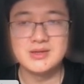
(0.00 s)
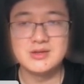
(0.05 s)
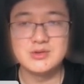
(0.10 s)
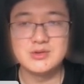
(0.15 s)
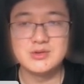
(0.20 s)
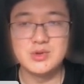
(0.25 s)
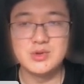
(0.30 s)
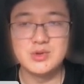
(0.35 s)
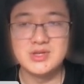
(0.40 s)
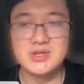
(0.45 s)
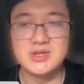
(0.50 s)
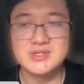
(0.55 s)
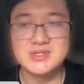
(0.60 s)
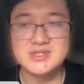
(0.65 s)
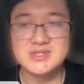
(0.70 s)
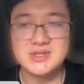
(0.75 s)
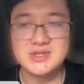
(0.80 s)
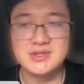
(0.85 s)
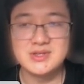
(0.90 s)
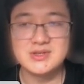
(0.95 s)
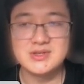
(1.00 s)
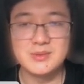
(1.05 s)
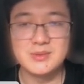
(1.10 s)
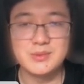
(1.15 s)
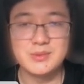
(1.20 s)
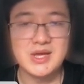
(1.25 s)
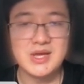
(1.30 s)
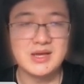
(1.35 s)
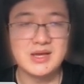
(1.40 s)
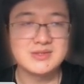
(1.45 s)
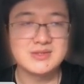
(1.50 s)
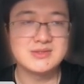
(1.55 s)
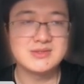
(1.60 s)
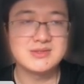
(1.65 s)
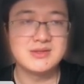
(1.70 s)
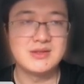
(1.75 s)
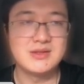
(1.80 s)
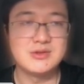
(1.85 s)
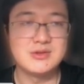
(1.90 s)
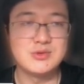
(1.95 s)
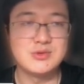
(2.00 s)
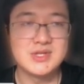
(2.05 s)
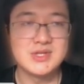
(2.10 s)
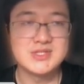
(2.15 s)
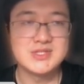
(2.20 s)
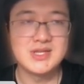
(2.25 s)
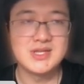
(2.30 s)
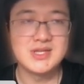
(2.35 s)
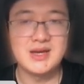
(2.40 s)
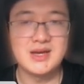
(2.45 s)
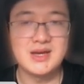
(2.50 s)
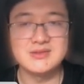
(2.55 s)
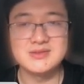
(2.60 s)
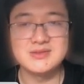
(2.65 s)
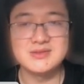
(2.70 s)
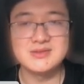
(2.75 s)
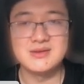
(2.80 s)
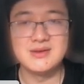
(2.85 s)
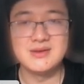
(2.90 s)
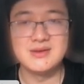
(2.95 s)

rain scene complex, and rain scene light.